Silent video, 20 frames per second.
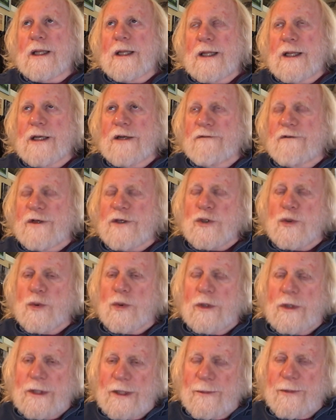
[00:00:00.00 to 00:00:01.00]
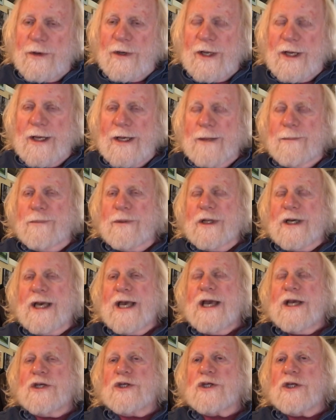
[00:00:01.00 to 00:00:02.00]
individual liberty
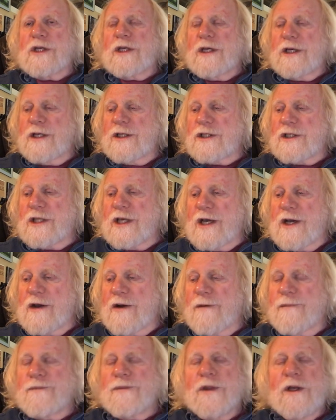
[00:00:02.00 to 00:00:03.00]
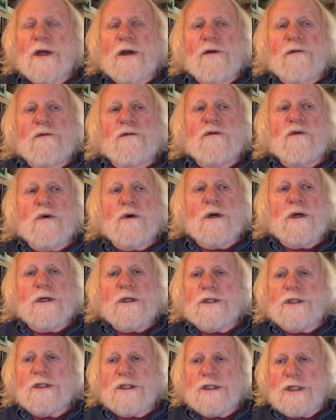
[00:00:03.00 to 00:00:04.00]
implication is there for
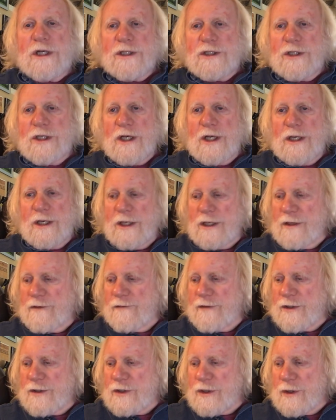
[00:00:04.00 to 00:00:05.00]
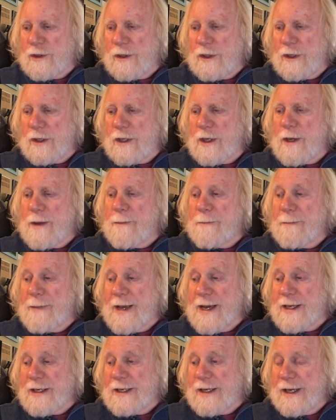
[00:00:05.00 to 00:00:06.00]
such an individual
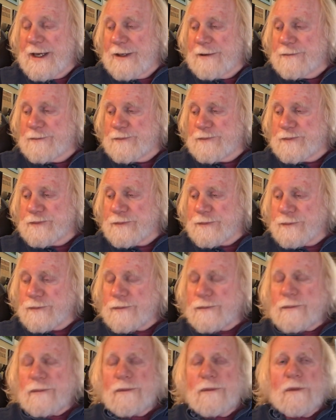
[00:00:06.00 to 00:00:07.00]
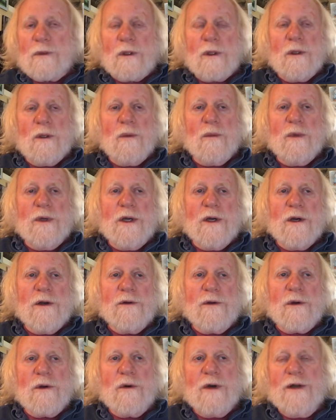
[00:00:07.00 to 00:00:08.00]
mandate? We
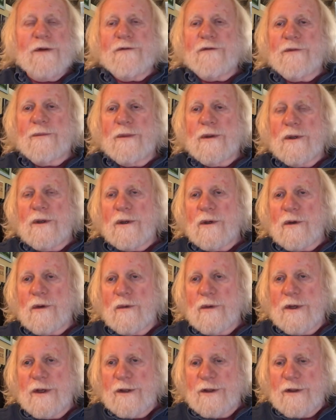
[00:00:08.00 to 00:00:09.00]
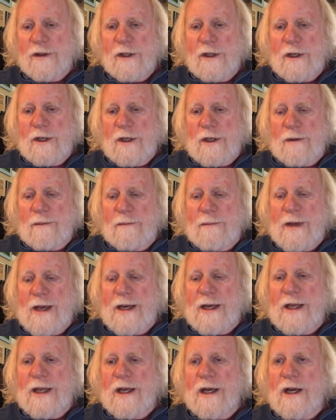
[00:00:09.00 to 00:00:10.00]
are quite familiar with
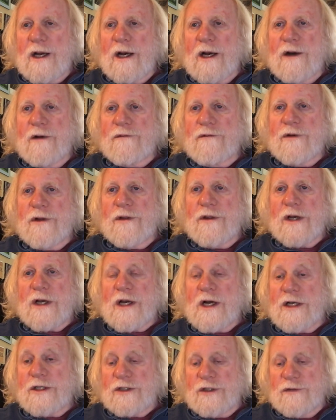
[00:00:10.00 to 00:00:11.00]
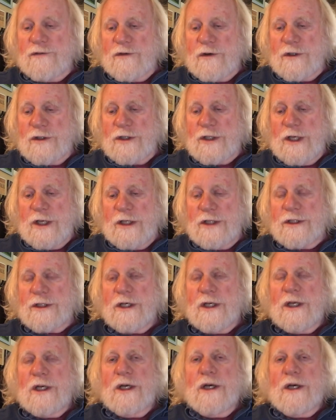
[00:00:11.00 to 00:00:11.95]
many of the controversies